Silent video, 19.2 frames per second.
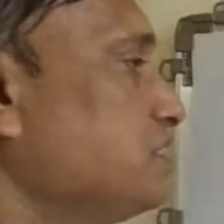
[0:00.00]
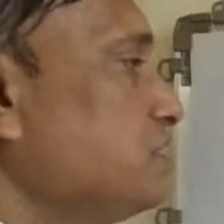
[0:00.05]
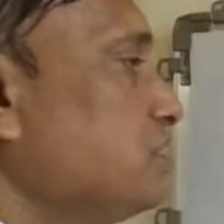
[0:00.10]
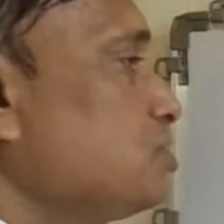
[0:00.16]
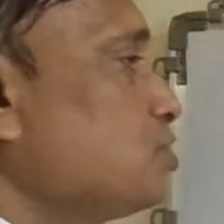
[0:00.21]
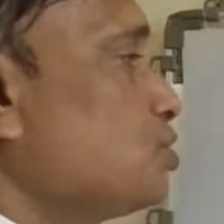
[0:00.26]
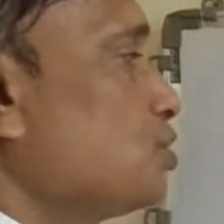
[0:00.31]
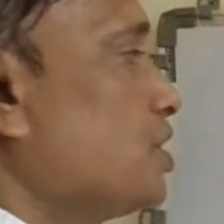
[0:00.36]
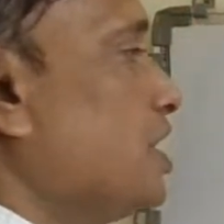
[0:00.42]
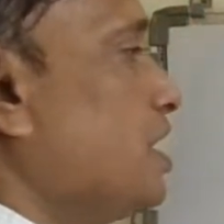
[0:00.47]

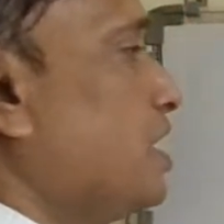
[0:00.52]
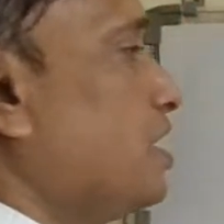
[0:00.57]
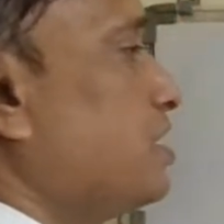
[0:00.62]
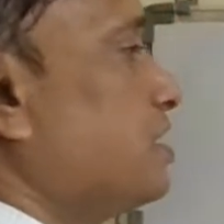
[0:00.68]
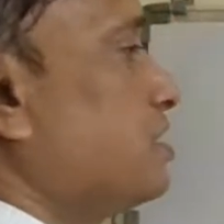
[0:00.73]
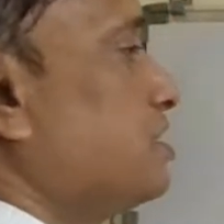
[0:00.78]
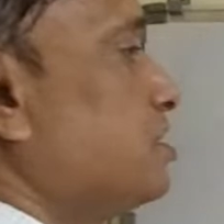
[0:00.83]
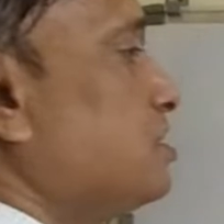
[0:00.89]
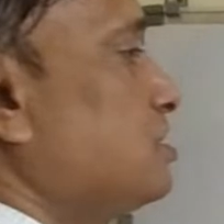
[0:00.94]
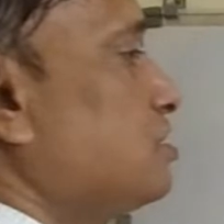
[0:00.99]
So character
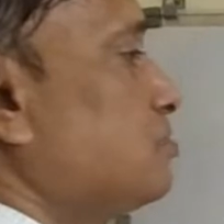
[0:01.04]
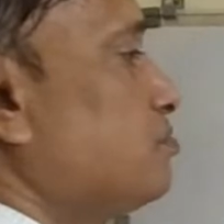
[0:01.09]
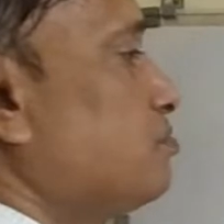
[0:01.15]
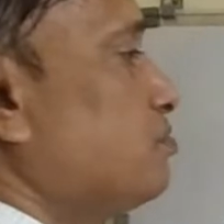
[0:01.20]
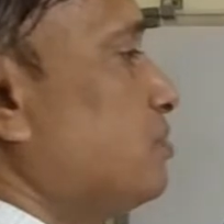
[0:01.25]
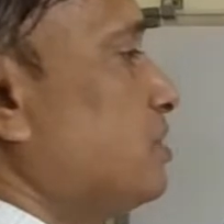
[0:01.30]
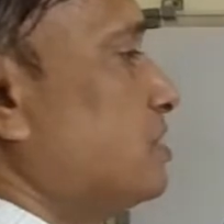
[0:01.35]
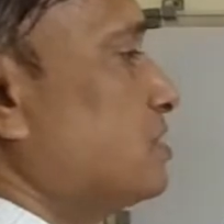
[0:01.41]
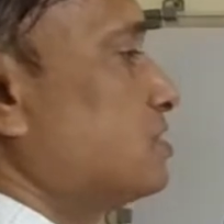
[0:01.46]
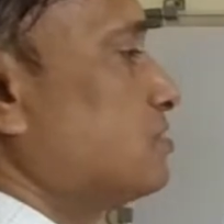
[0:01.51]
is
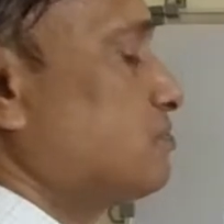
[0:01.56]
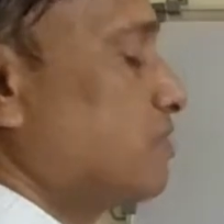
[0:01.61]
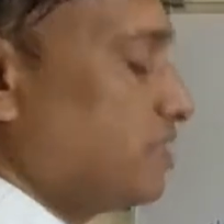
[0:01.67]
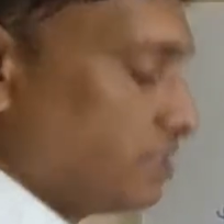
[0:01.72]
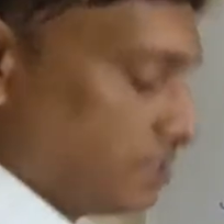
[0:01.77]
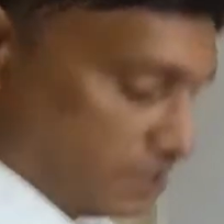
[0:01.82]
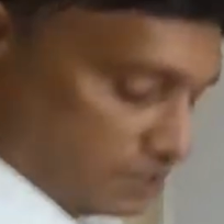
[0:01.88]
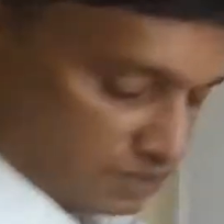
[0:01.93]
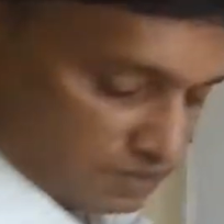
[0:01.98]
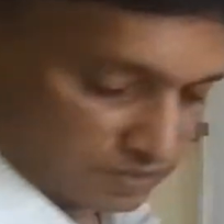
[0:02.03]
plus 1.
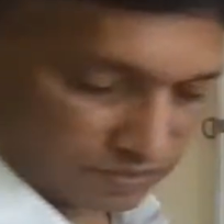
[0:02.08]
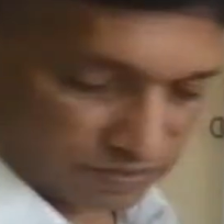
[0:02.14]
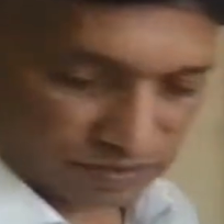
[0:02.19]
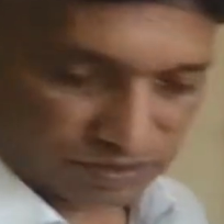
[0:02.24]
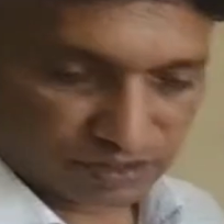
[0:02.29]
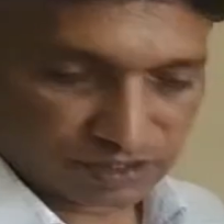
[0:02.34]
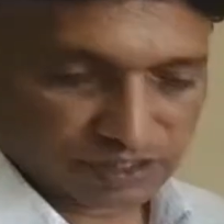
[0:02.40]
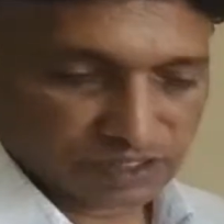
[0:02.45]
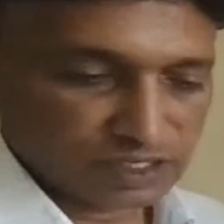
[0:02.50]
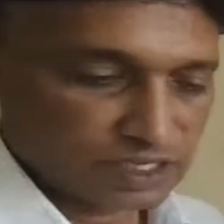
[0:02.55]

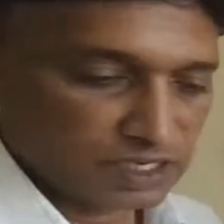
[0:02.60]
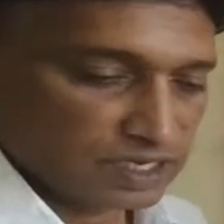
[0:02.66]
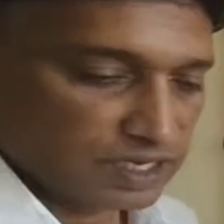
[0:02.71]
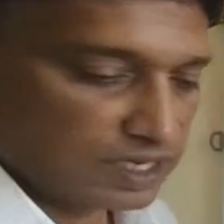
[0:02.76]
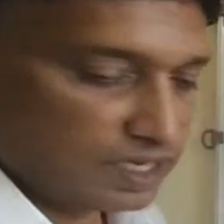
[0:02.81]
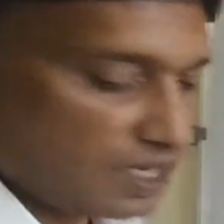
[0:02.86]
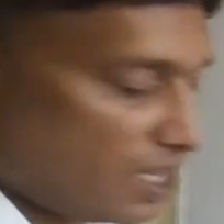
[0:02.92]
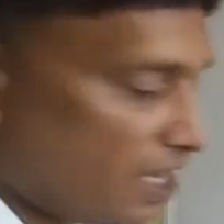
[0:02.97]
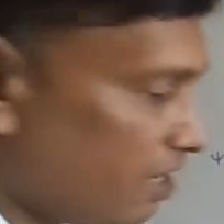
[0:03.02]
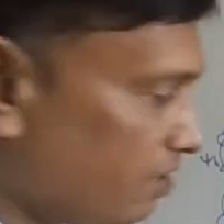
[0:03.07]

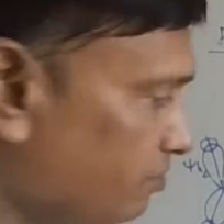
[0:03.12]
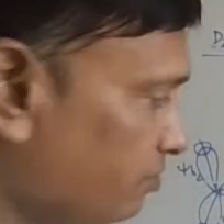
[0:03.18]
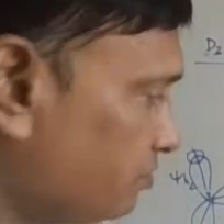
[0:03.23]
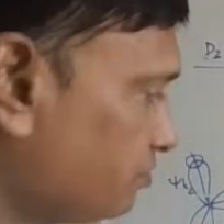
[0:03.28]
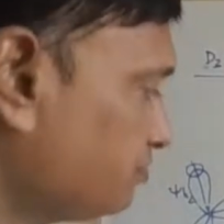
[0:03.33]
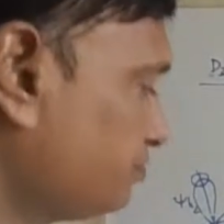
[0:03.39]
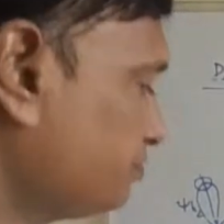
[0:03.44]
Now